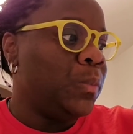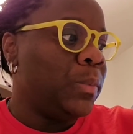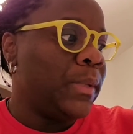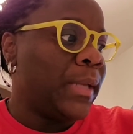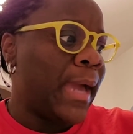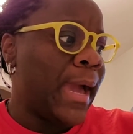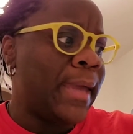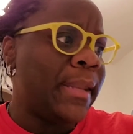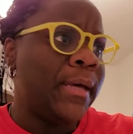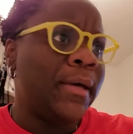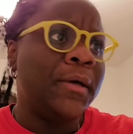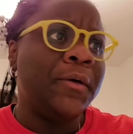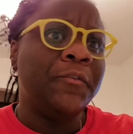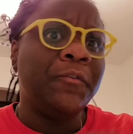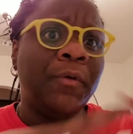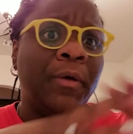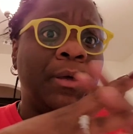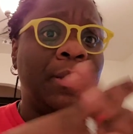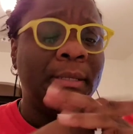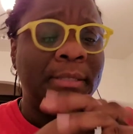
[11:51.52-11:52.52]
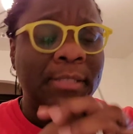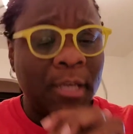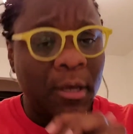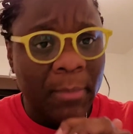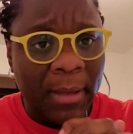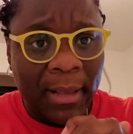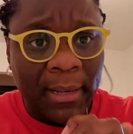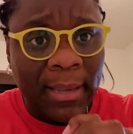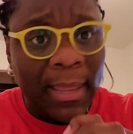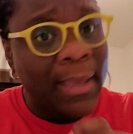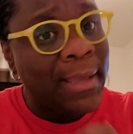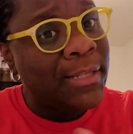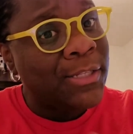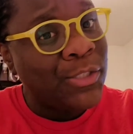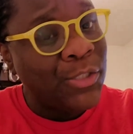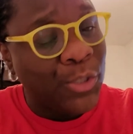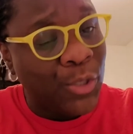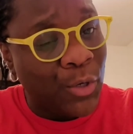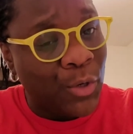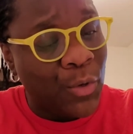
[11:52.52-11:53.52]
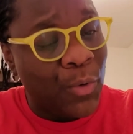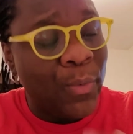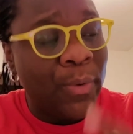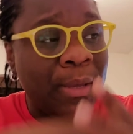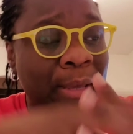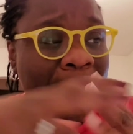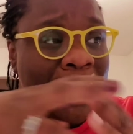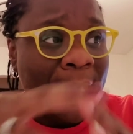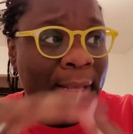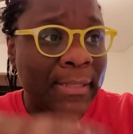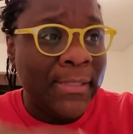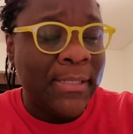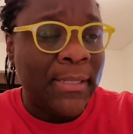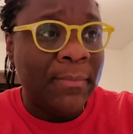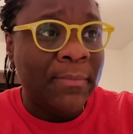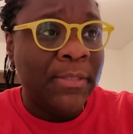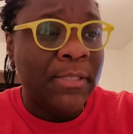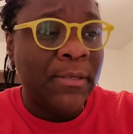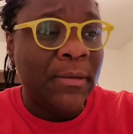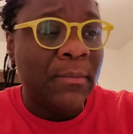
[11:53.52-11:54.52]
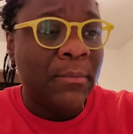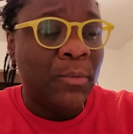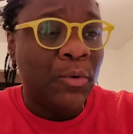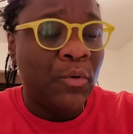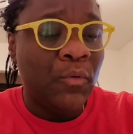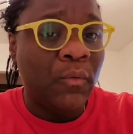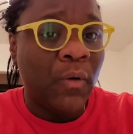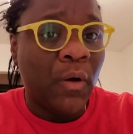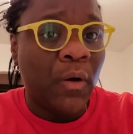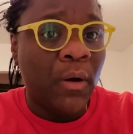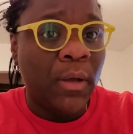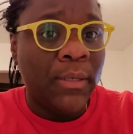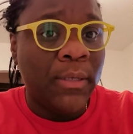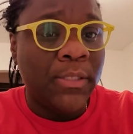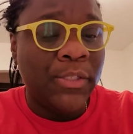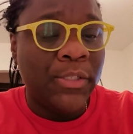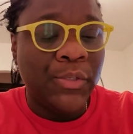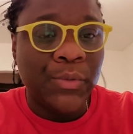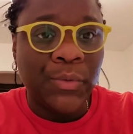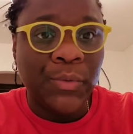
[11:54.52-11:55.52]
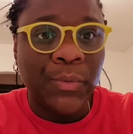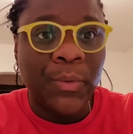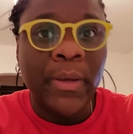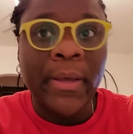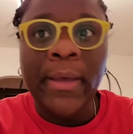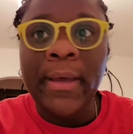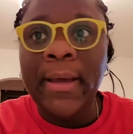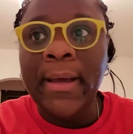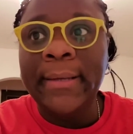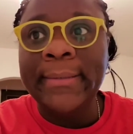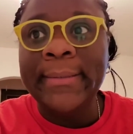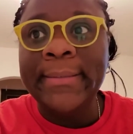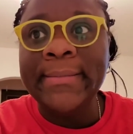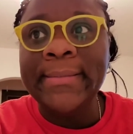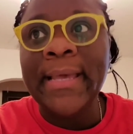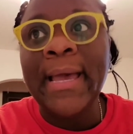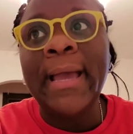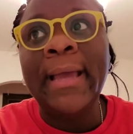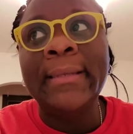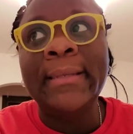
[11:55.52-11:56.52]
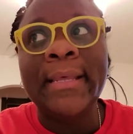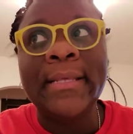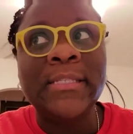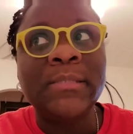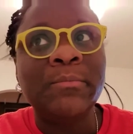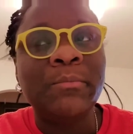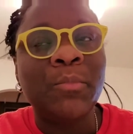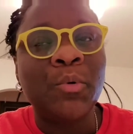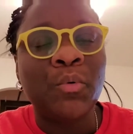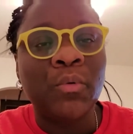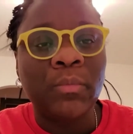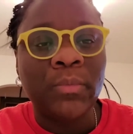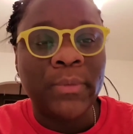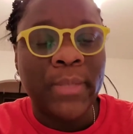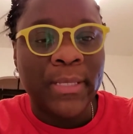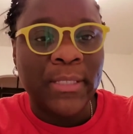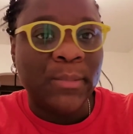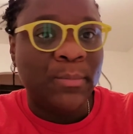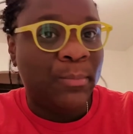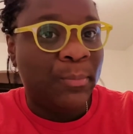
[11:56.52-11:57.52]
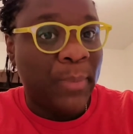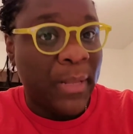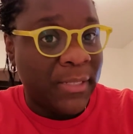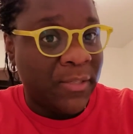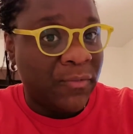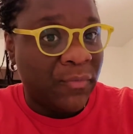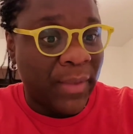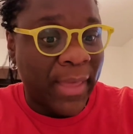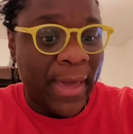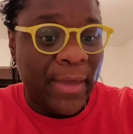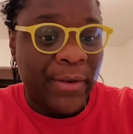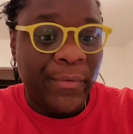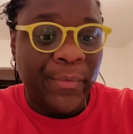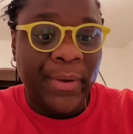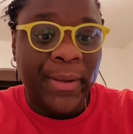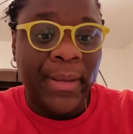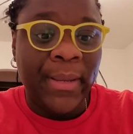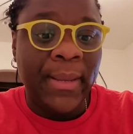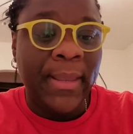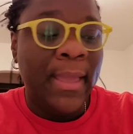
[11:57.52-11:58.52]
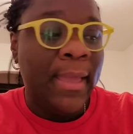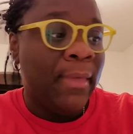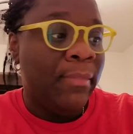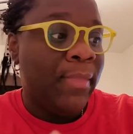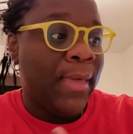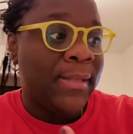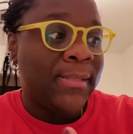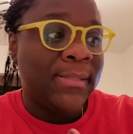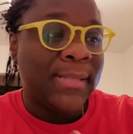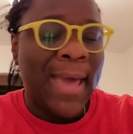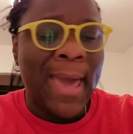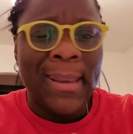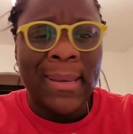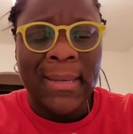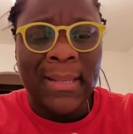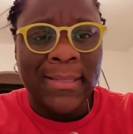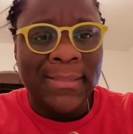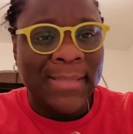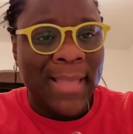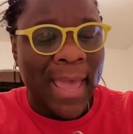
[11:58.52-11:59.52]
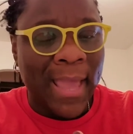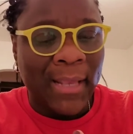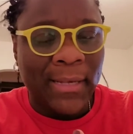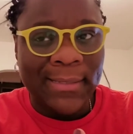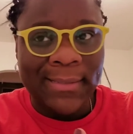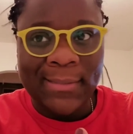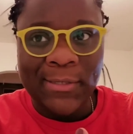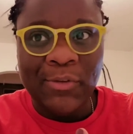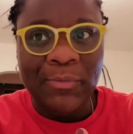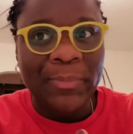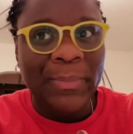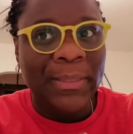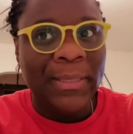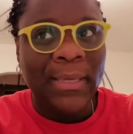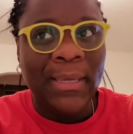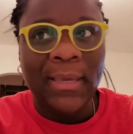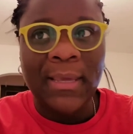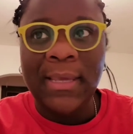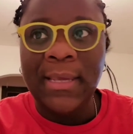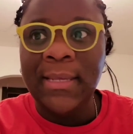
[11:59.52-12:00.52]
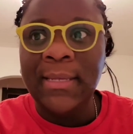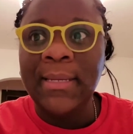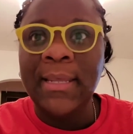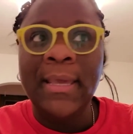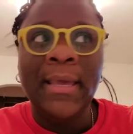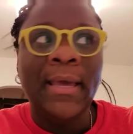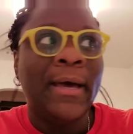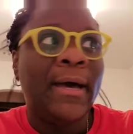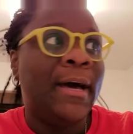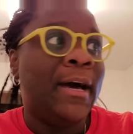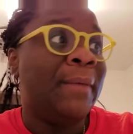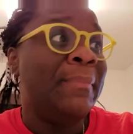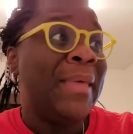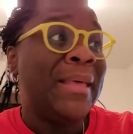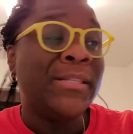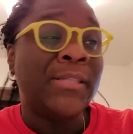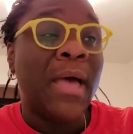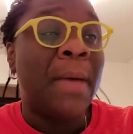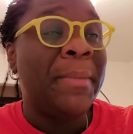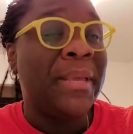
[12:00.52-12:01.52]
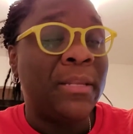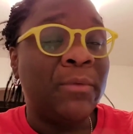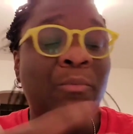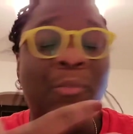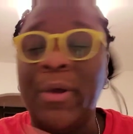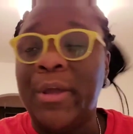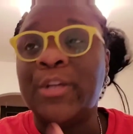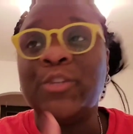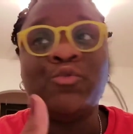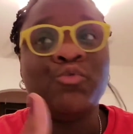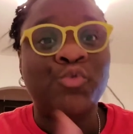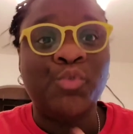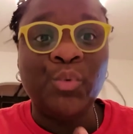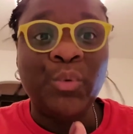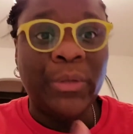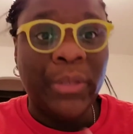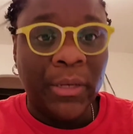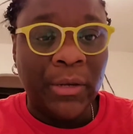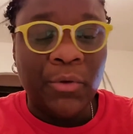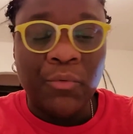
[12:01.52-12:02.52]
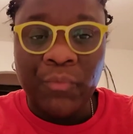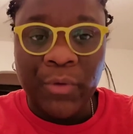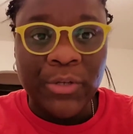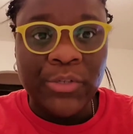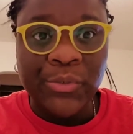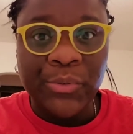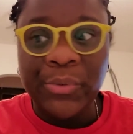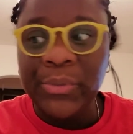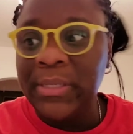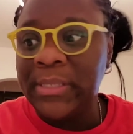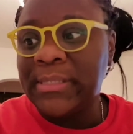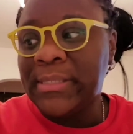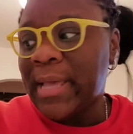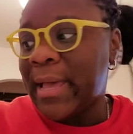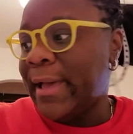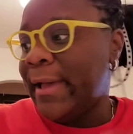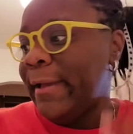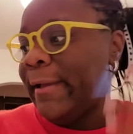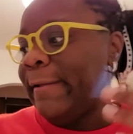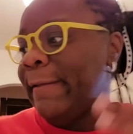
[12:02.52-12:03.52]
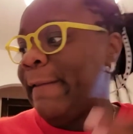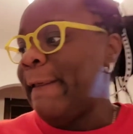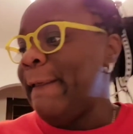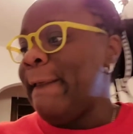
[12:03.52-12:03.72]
kind of tell my clients no and get them to move on to a design that's flattering, that's not an exact duplicate, where it's truly an original design